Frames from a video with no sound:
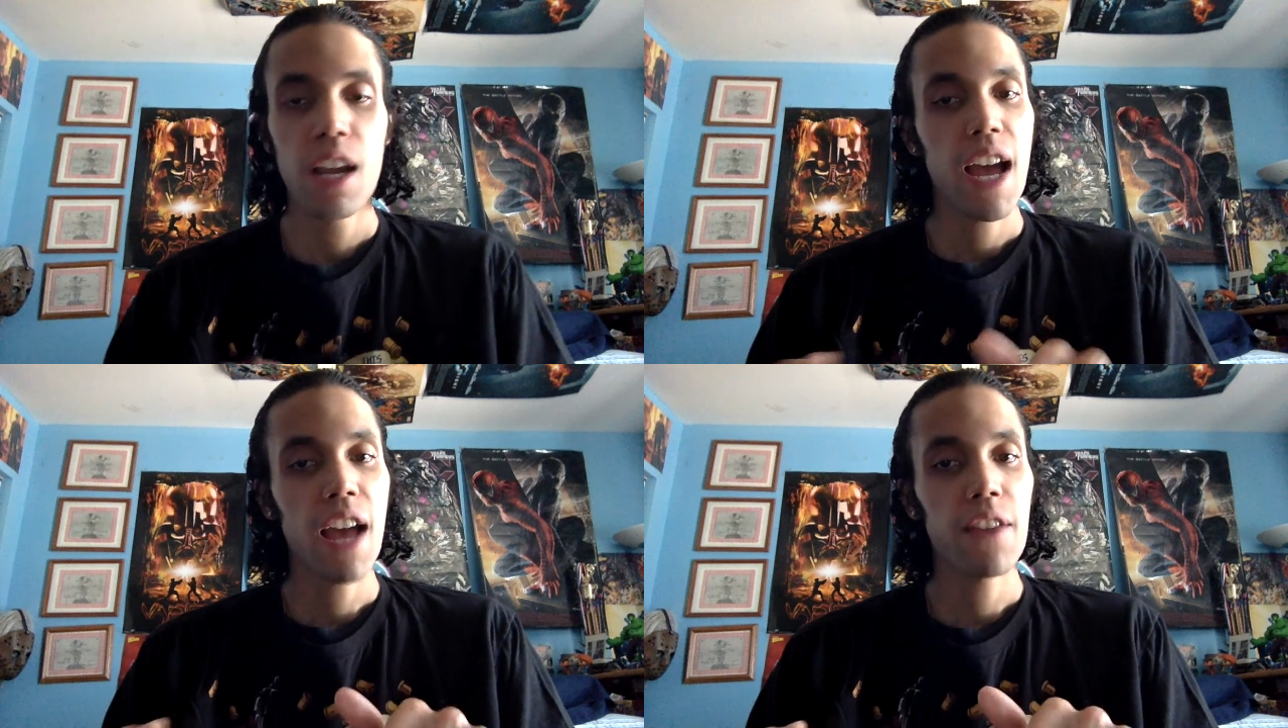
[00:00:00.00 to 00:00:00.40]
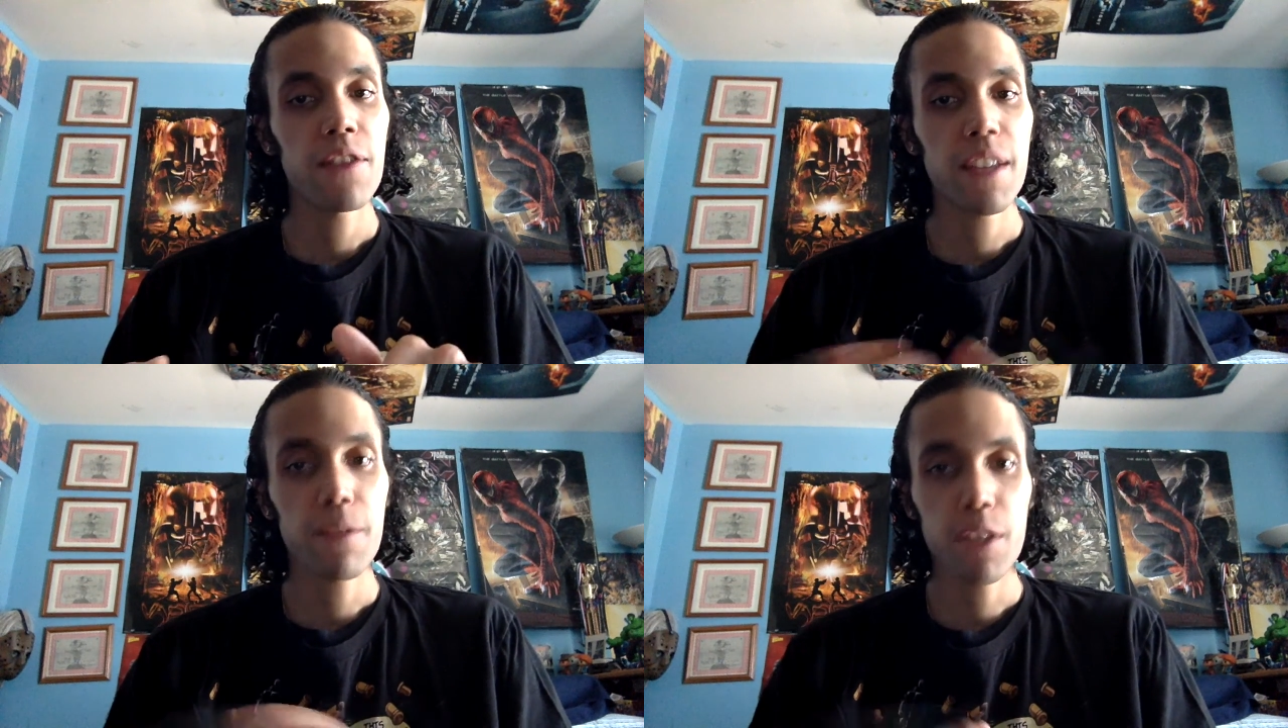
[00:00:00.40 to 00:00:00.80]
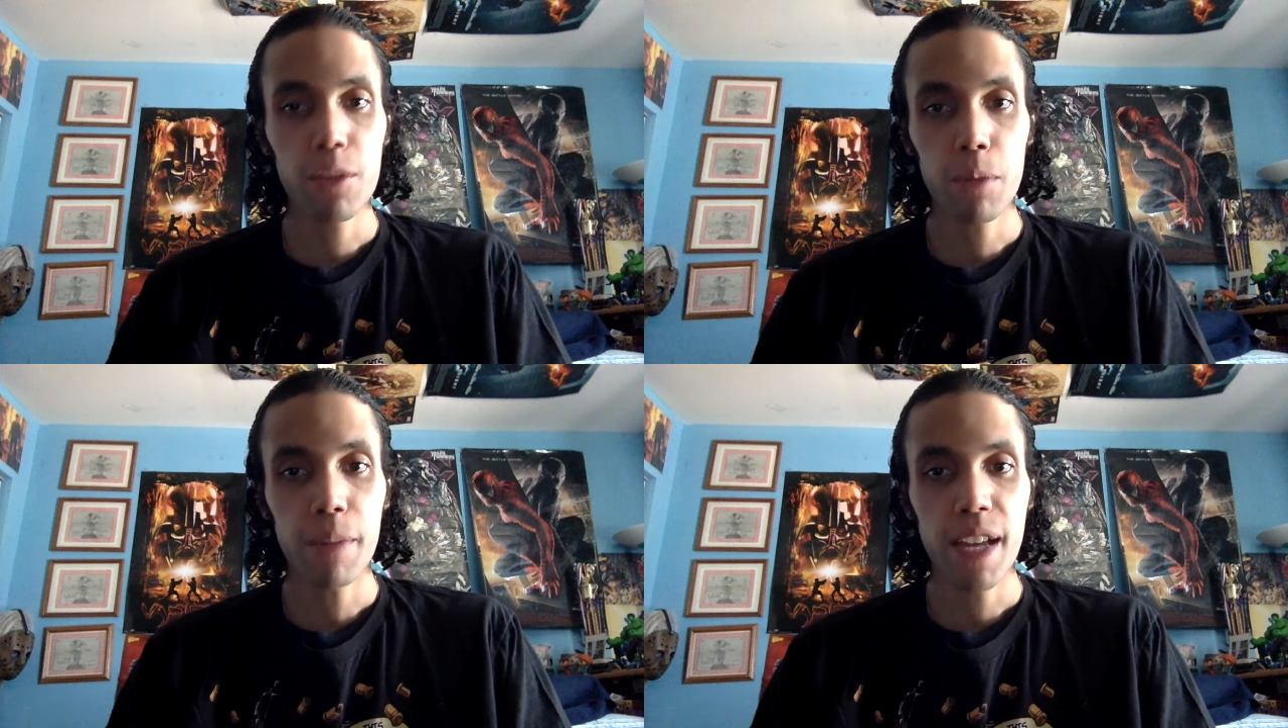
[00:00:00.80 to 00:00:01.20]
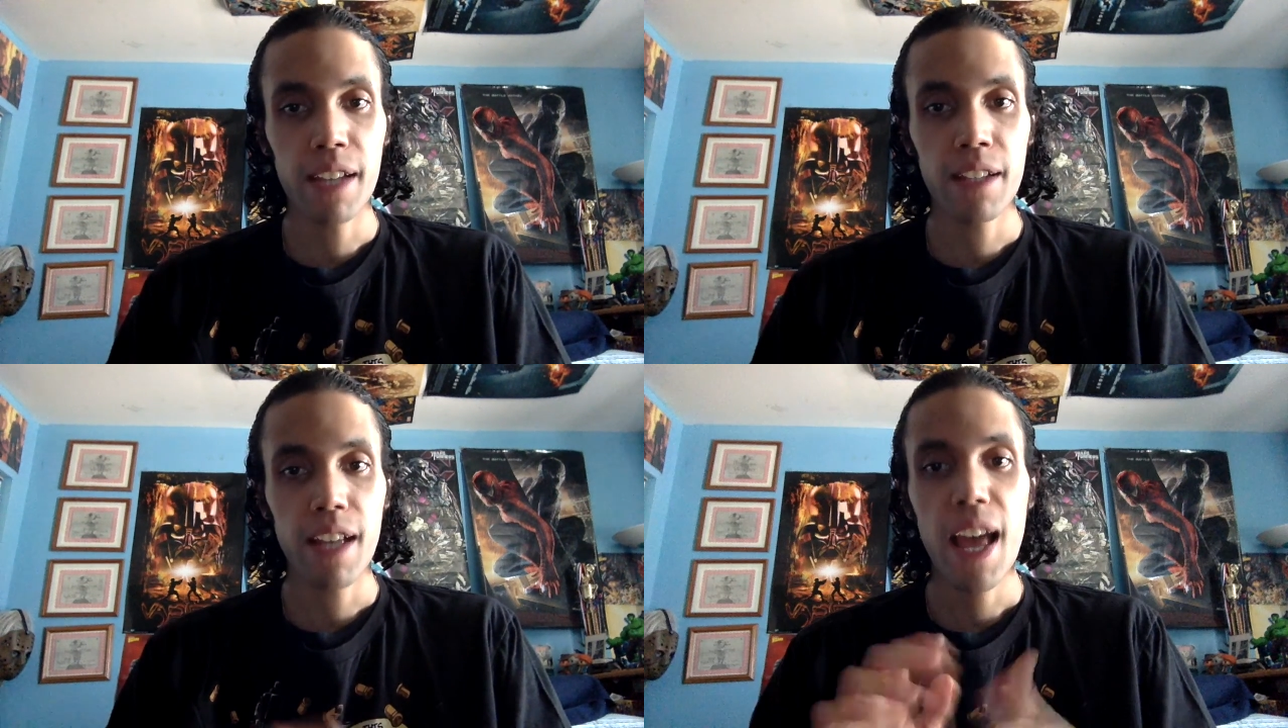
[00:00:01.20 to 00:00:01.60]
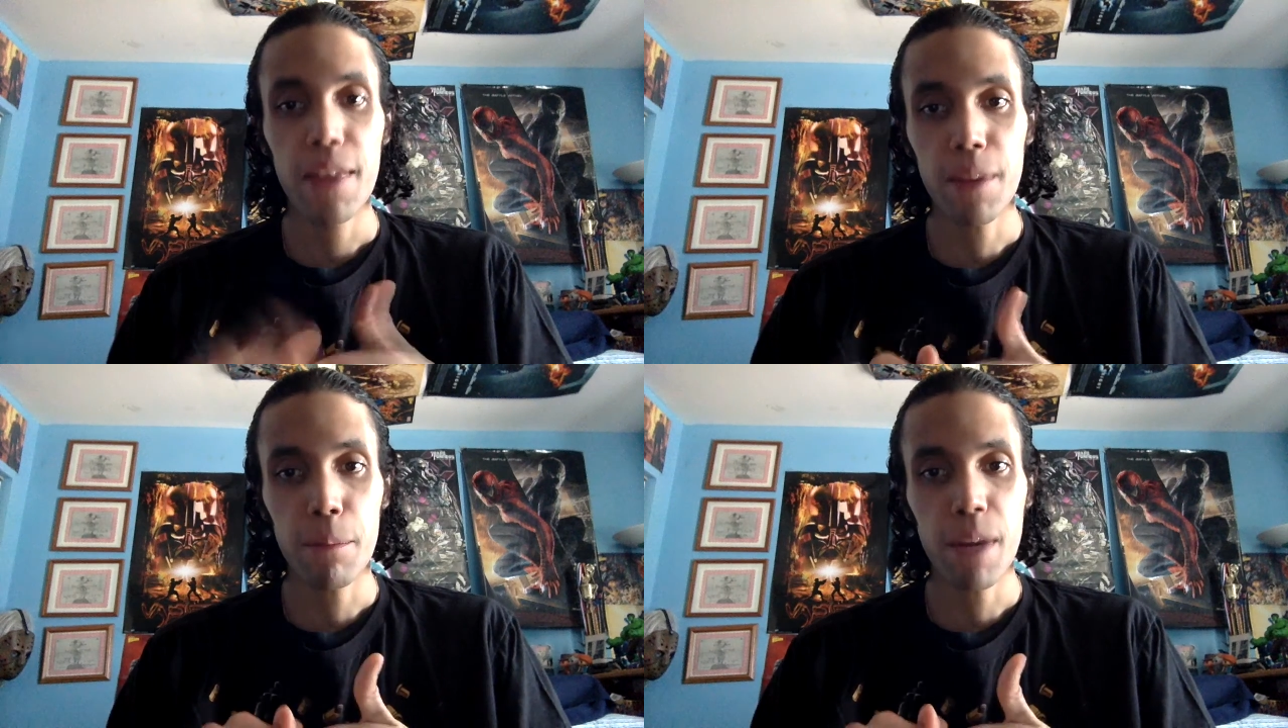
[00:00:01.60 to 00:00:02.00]
and The Invisible Man,
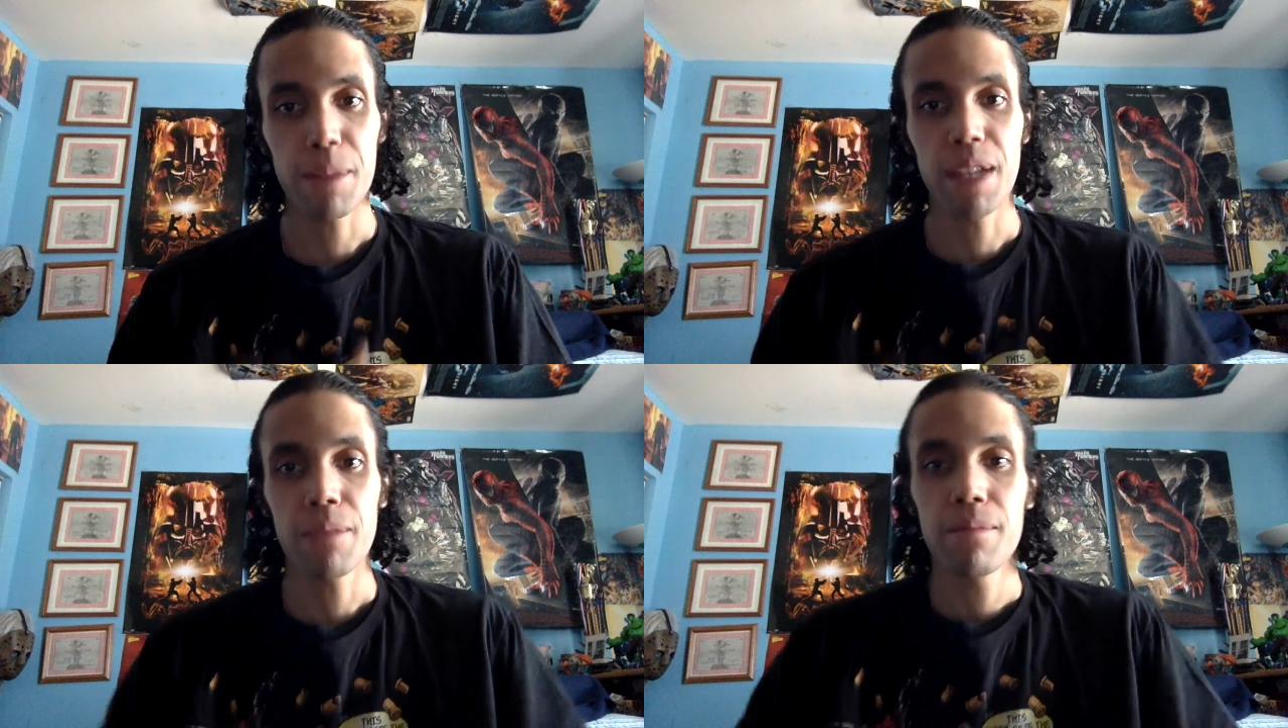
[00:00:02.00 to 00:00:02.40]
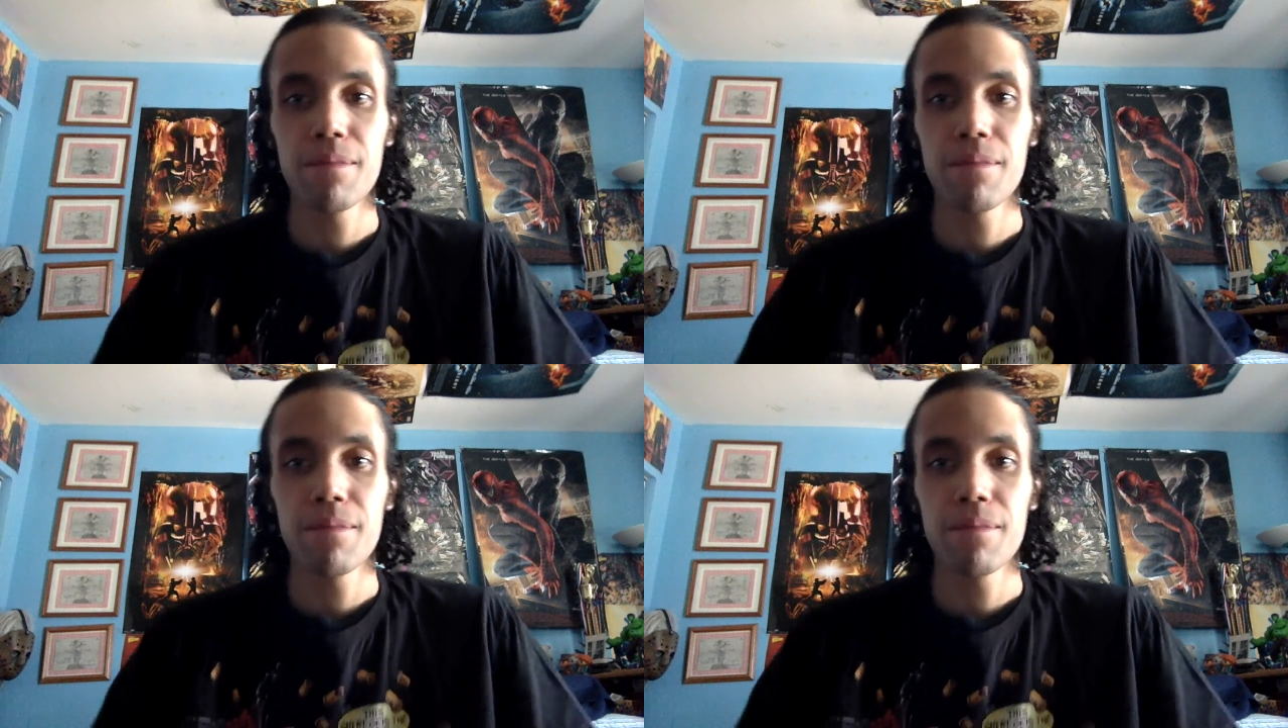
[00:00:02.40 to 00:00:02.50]
and The Mummy.